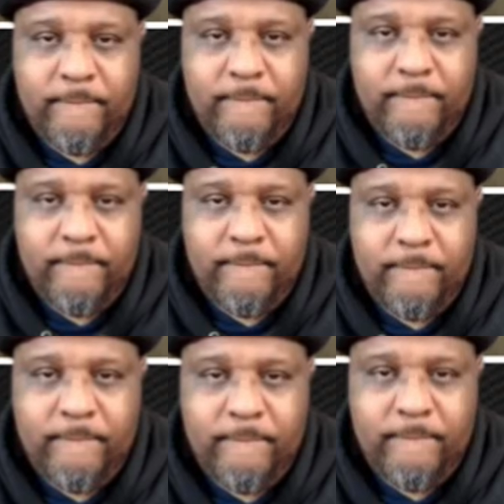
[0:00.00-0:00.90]

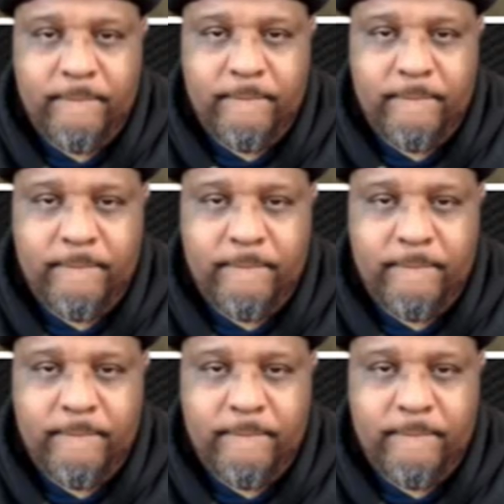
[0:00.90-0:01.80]

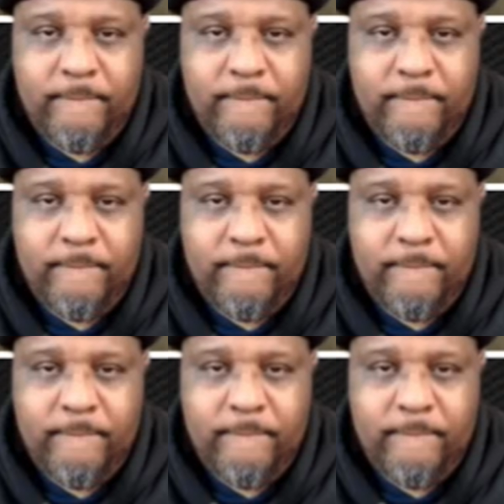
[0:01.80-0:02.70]

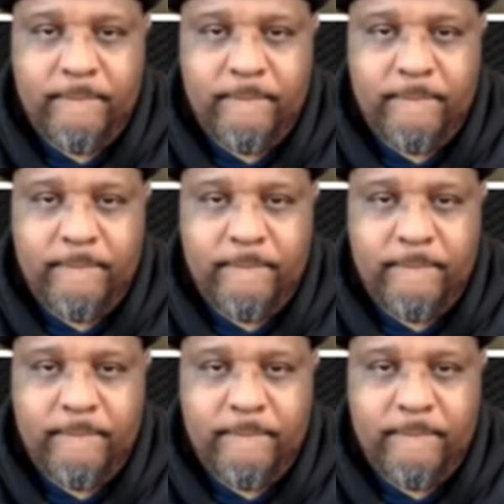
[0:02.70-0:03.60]

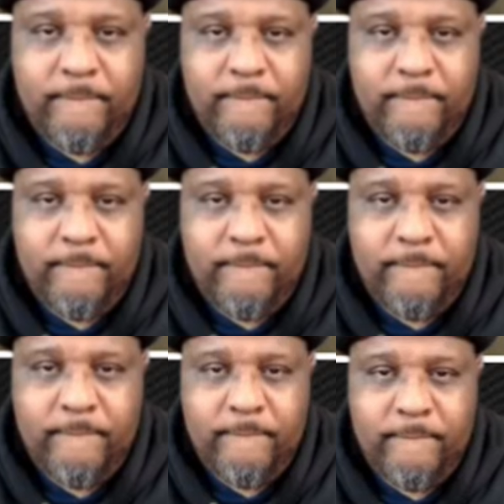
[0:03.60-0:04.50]

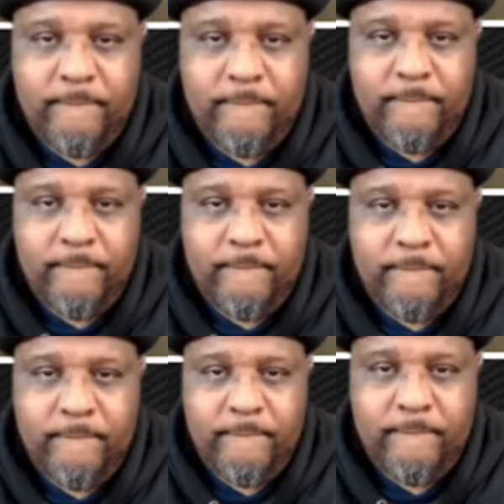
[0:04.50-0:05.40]

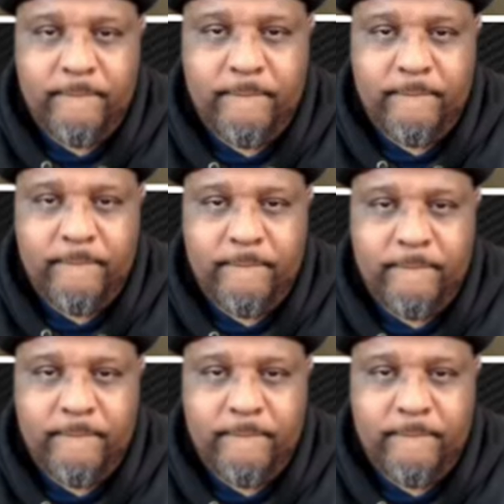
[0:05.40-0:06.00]
(not speaking)